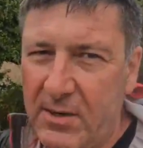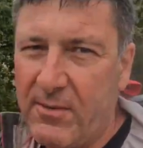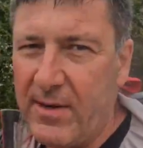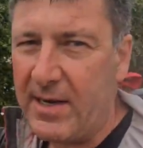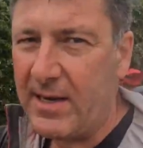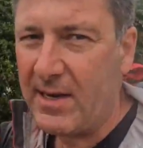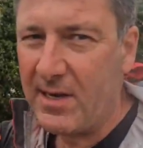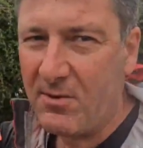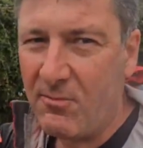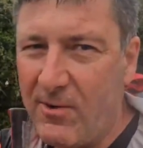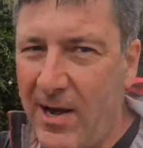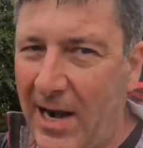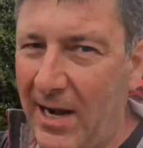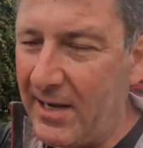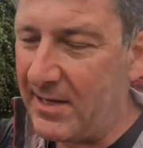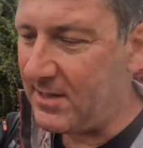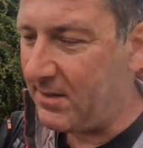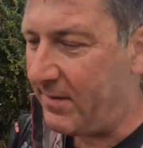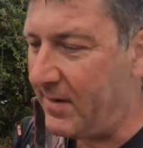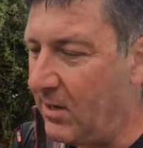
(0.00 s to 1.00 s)
The
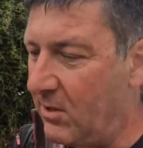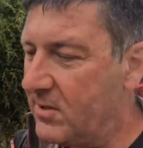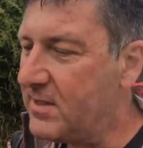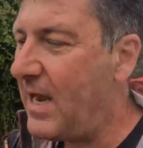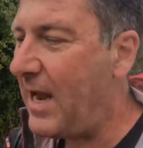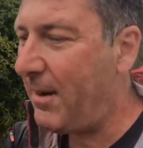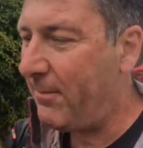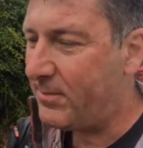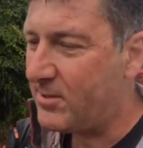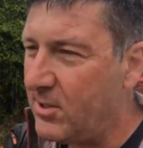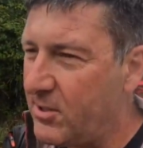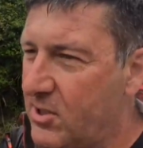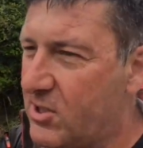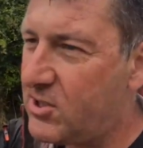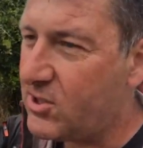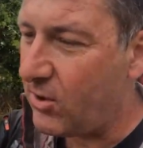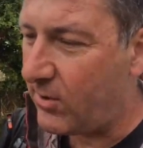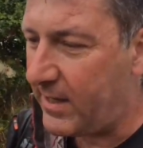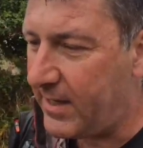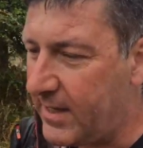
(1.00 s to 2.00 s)
reality of it looks absolutely
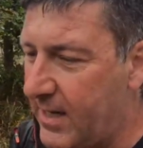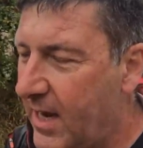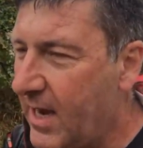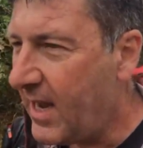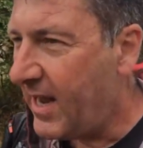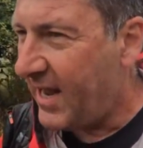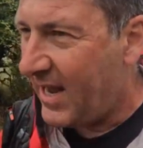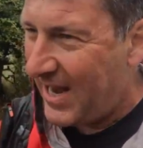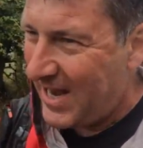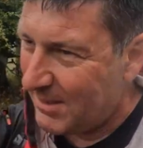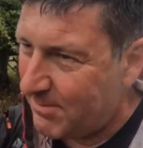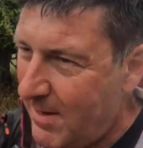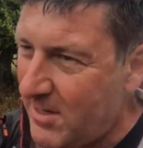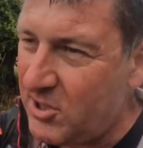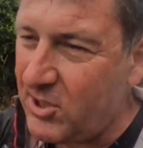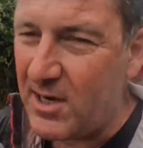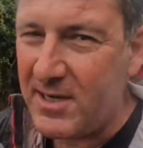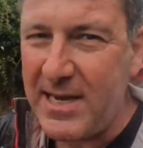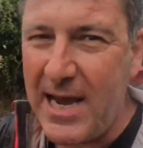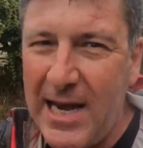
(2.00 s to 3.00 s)
stunning,
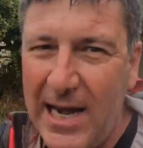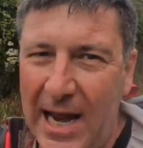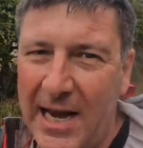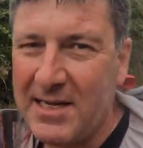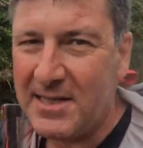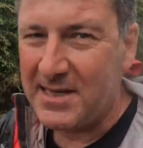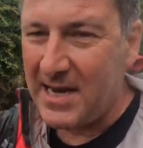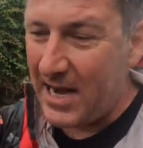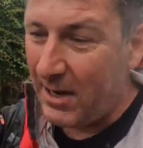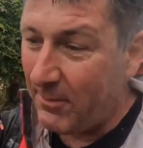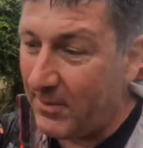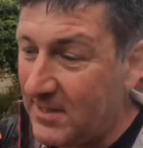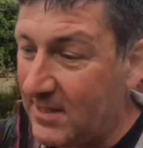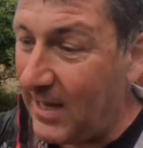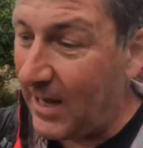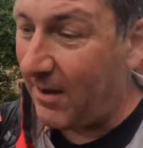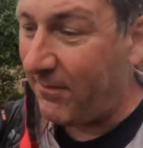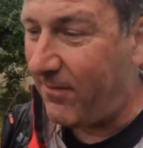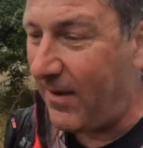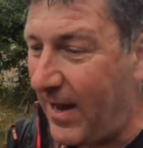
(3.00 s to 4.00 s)
especially on a day like today when it's
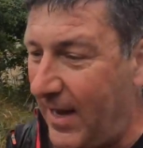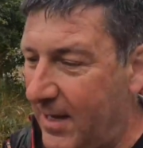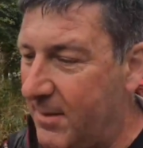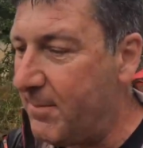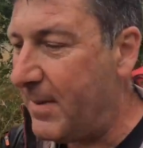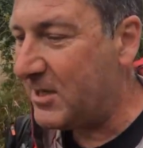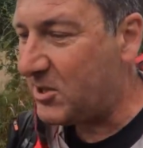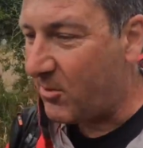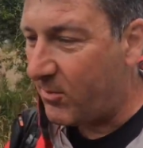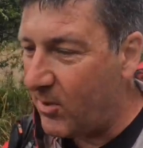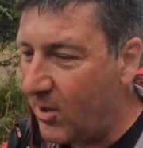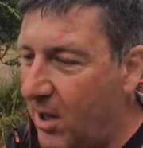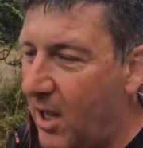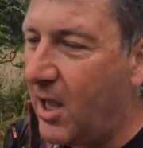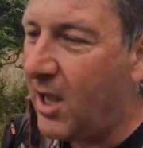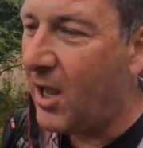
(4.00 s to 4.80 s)
fairly miserable.